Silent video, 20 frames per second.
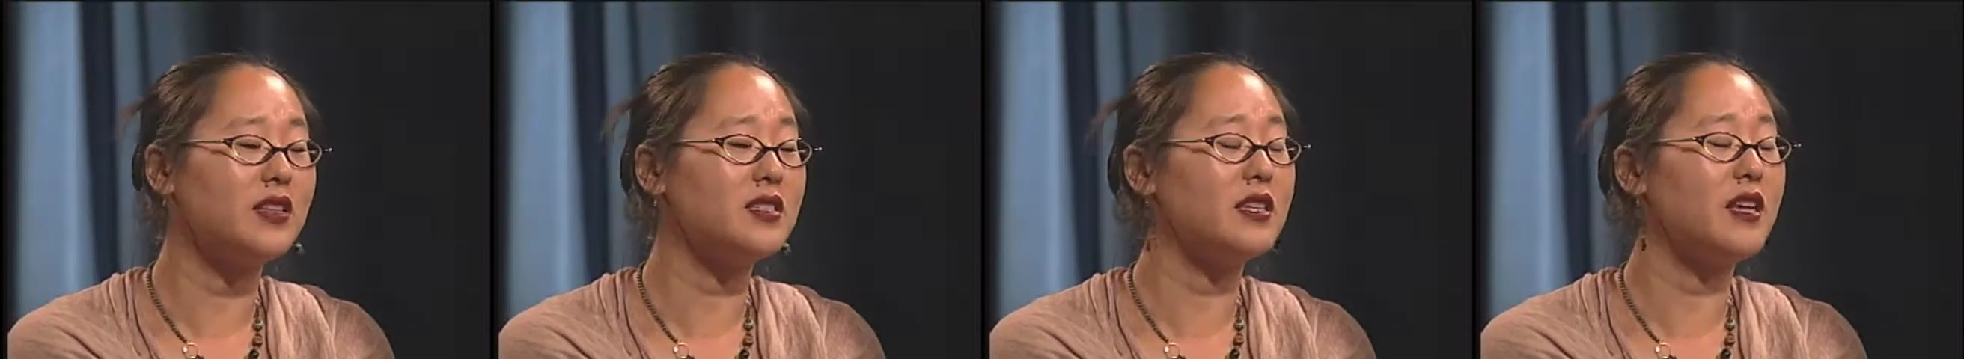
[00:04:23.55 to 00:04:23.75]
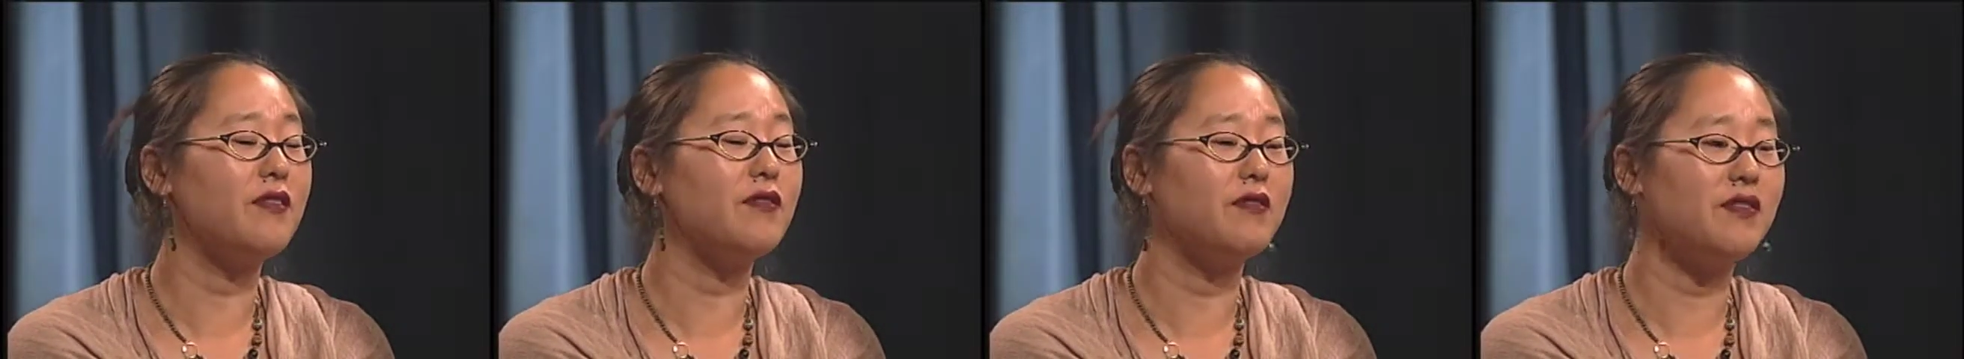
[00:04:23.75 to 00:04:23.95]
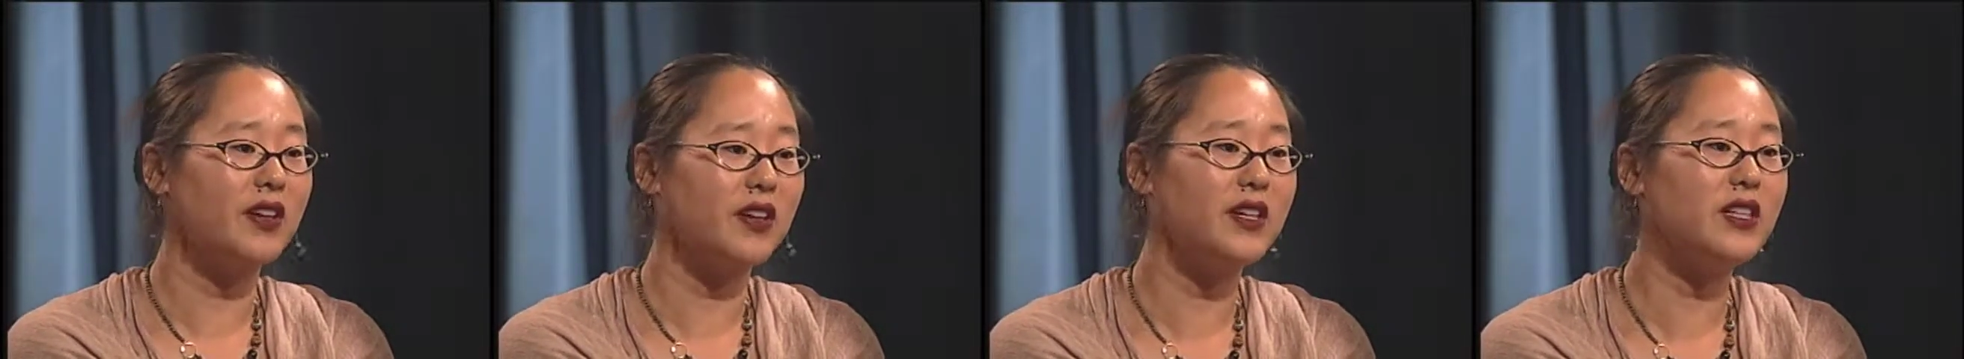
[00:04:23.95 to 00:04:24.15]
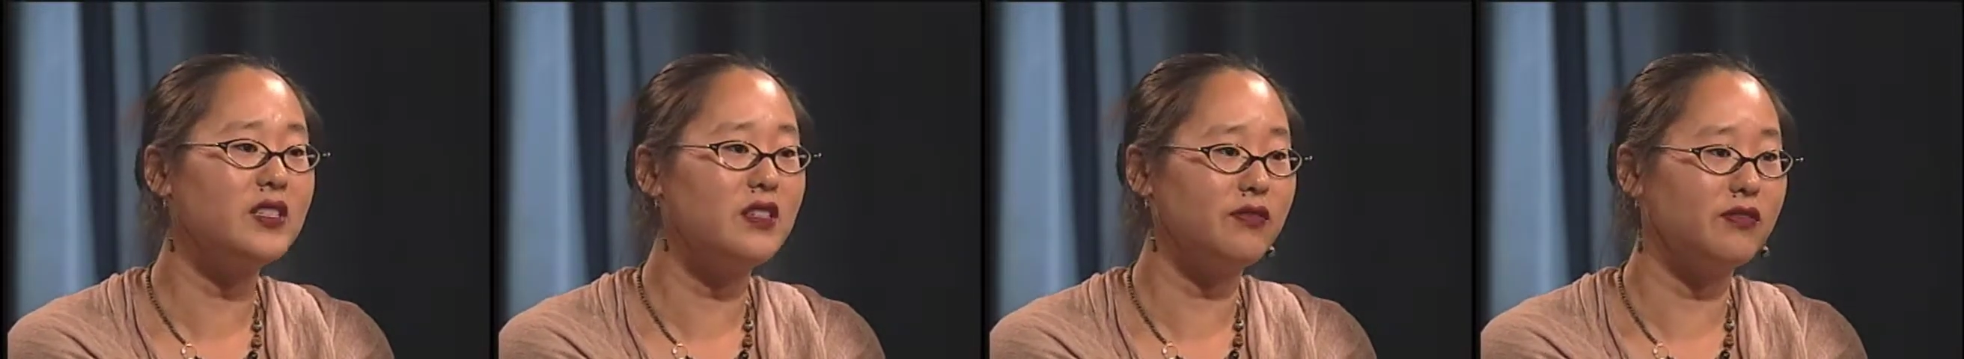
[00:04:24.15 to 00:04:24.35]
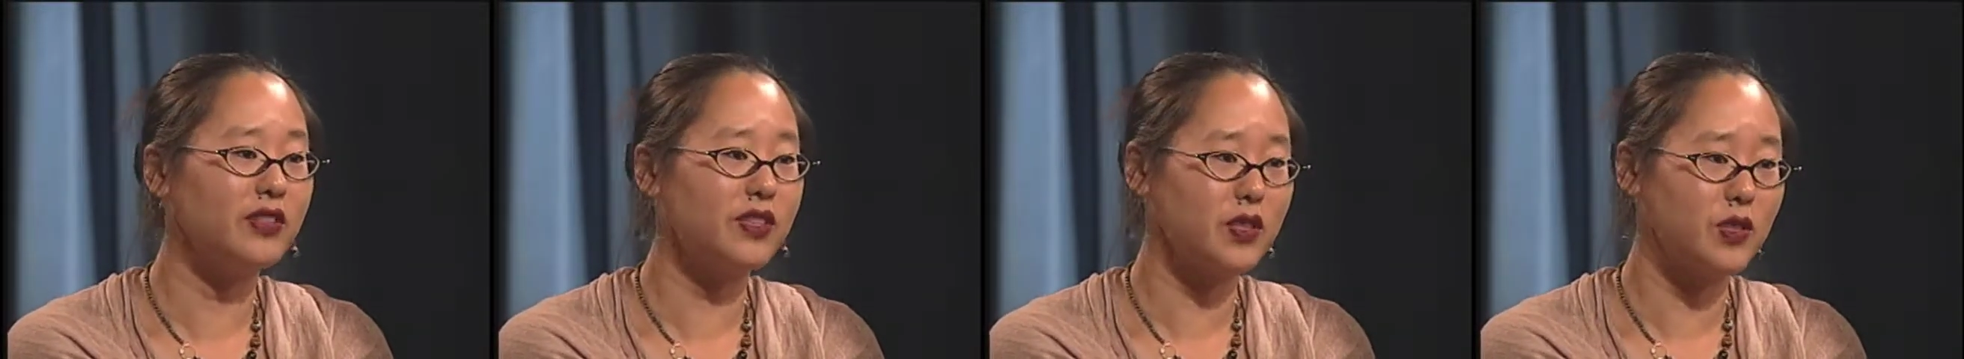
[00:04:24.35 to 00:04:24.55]
that very
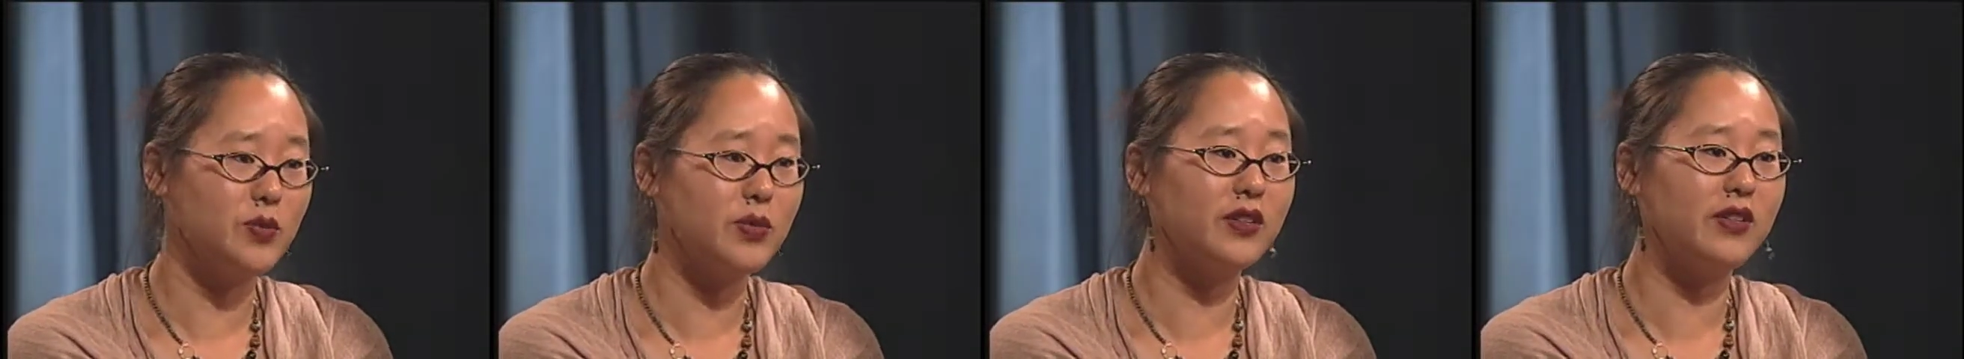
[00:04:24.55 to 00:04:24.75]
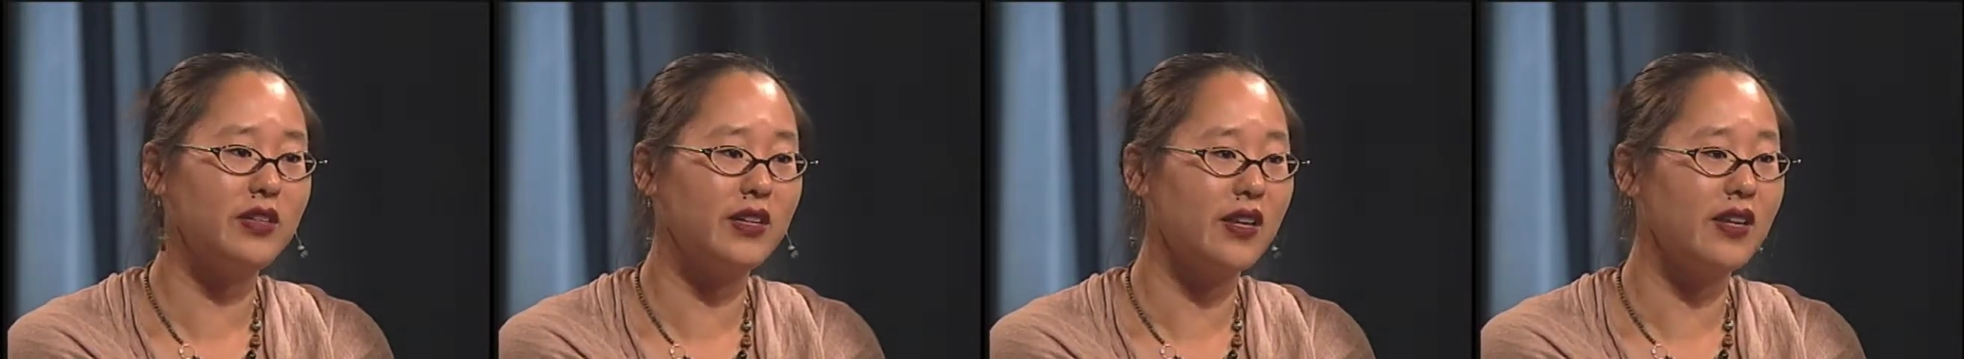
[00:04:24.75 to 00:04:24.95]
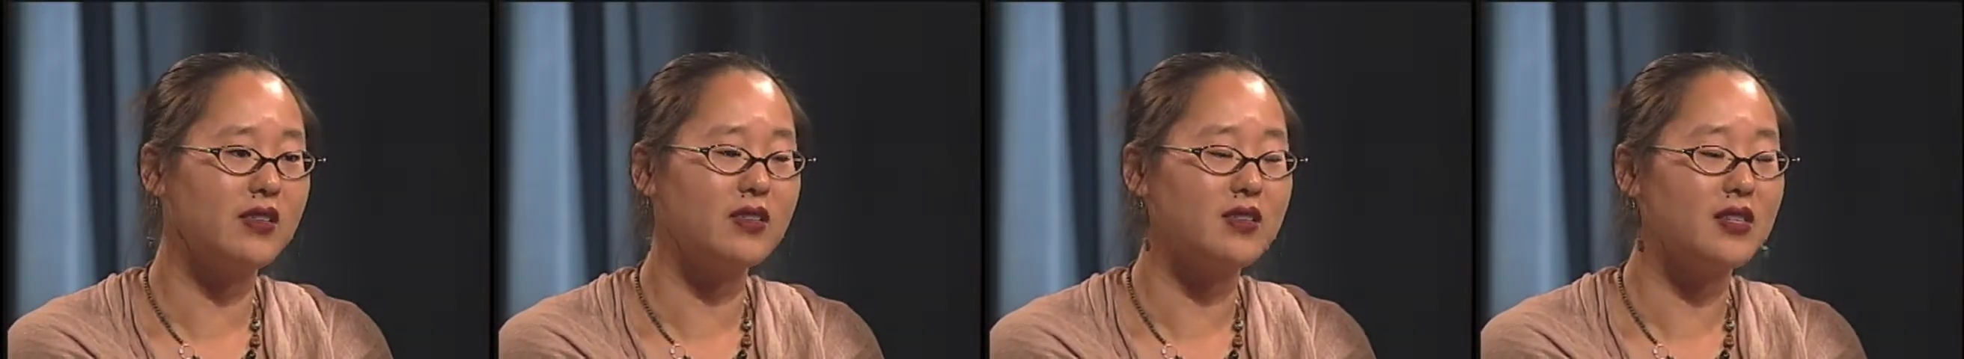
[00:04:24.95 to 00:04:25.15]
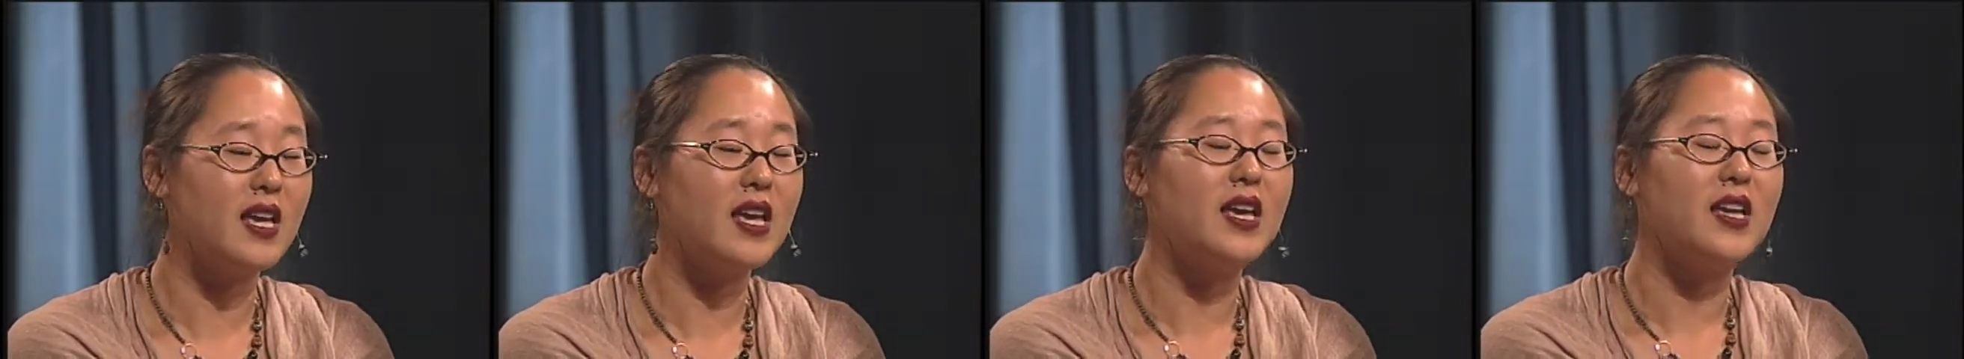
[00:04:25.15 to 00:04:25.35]
different experience,